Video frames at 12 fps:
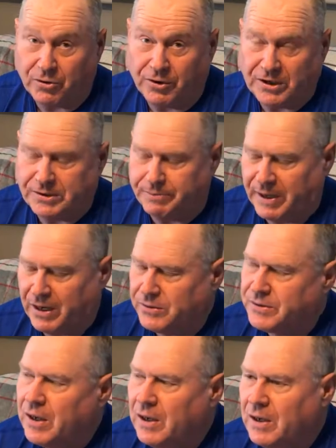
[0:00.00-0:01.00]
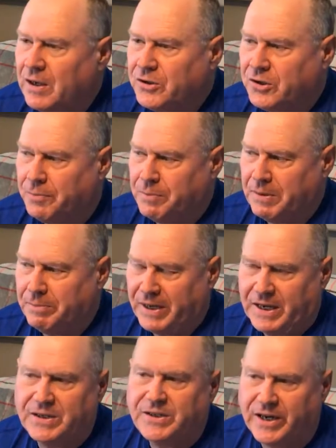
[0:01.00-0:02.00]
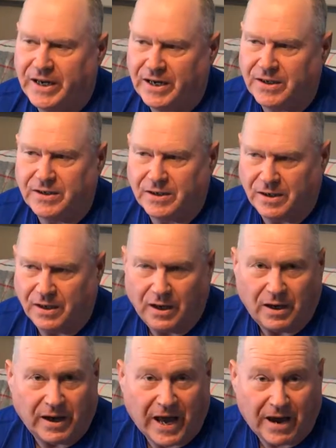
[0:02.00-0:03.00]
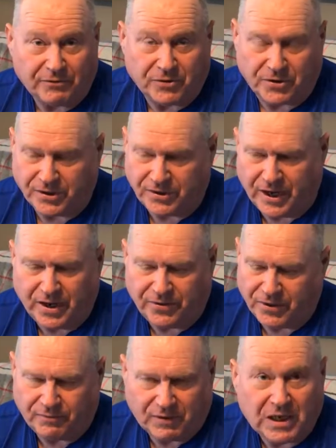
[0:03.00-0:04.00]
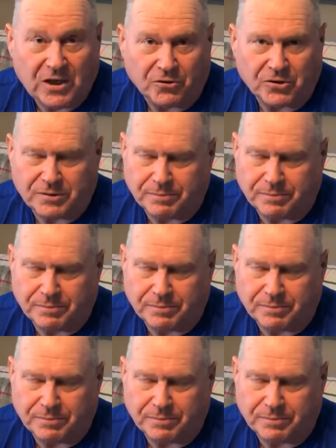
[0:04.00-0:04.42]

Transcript: earning spouse could be maintained after the death of either